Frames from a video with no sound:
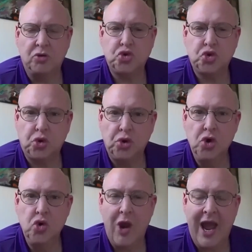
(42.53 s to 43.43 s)

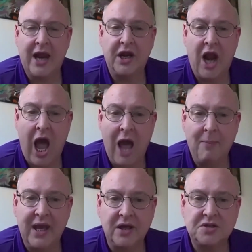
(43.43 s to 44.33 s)
true
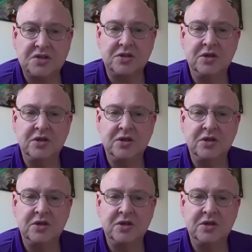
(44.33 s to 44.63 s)
economics